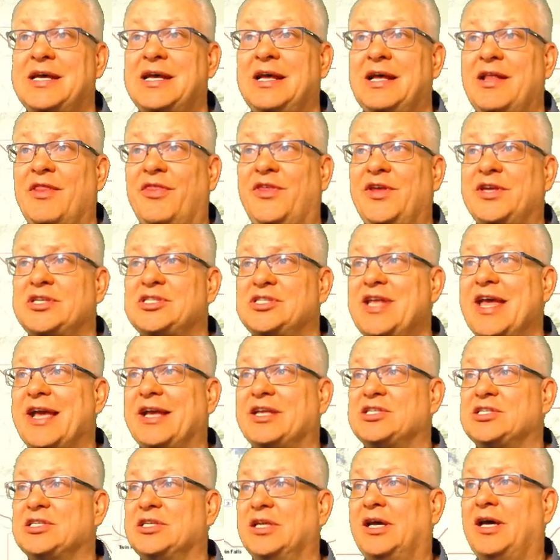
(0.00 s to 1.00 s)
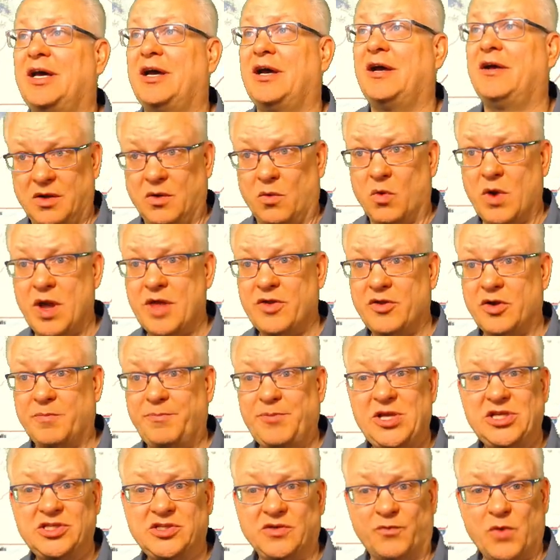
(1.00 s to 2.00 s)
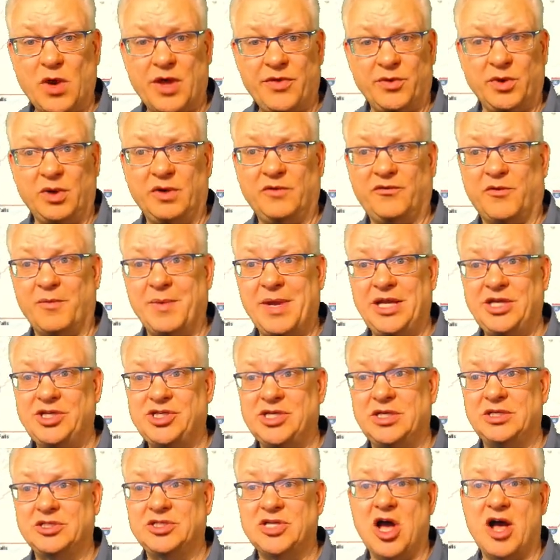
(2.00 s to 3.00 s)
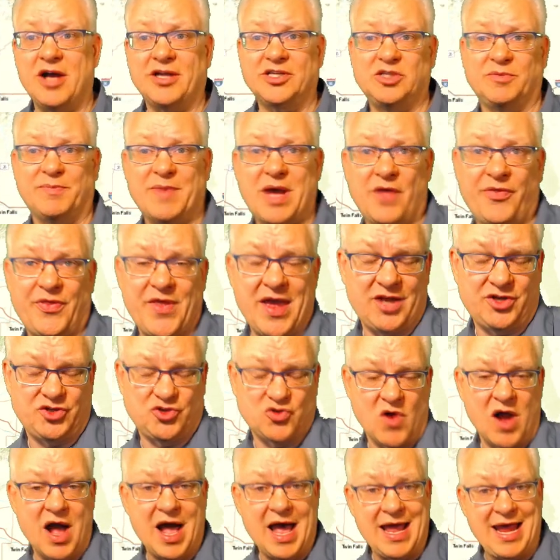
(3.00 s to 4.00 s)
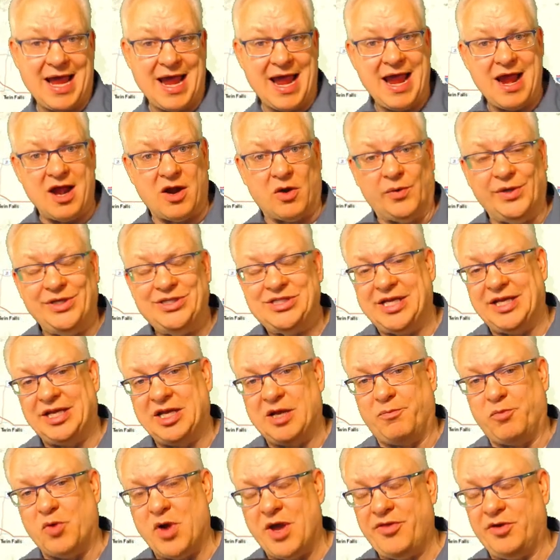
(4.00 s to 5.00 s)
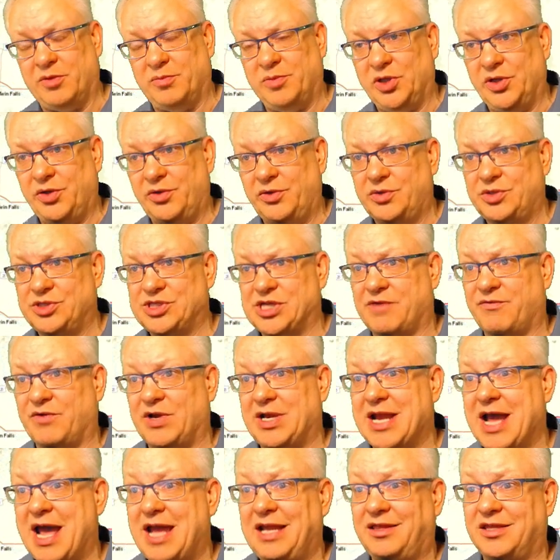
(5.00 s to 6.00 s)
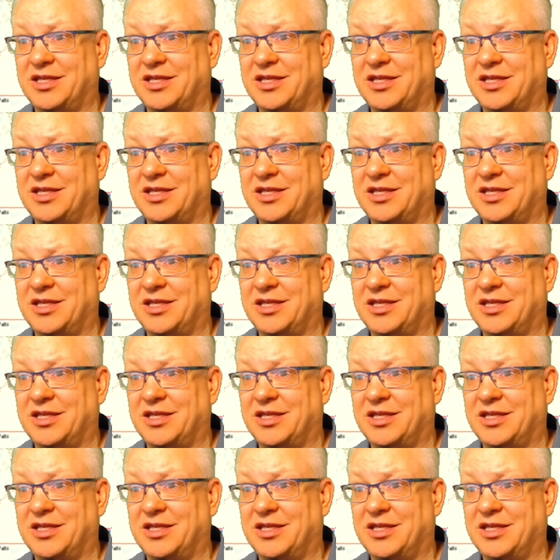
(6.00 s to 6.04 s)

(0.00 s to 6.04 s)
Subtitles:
This next piece of weather information talks about that dry air. We send up weather balloons every night.